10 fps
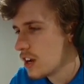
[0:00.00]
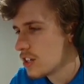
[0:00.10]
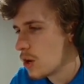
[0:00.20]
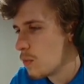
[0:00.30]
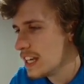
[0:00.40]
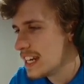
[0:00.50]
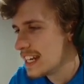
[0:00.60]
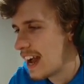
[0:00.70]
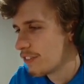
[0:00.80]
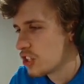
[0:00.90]
So we
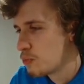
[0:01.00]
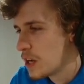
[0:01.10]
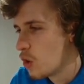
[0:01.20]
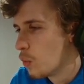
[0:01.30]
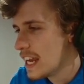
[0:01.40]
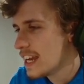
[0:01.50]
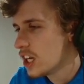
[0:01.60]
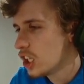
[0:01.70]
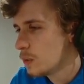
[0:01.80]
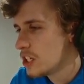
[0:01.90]
didn't have to spin a
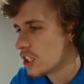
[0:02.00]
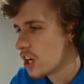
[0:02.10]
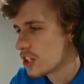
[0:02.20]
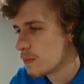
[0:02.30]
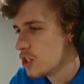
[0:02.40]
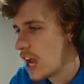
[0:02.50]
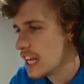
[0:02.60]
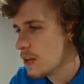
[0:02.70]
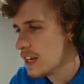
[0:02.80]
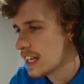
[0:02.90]
wheel, which has got some
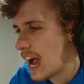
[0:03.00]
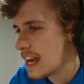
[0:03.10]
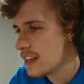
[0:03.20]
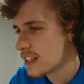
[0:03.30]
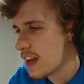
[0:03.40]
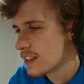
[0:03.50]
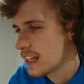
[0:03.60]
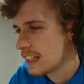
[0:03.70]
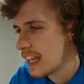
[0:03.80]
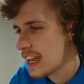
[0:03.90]
genuinely kind of
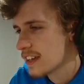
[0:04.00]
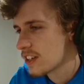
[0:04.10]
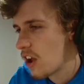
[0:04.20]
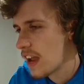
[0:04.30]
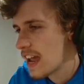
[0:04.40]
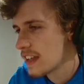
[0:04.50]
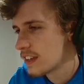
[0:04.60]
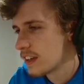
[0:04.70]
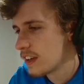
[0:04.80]
disgusting things on it.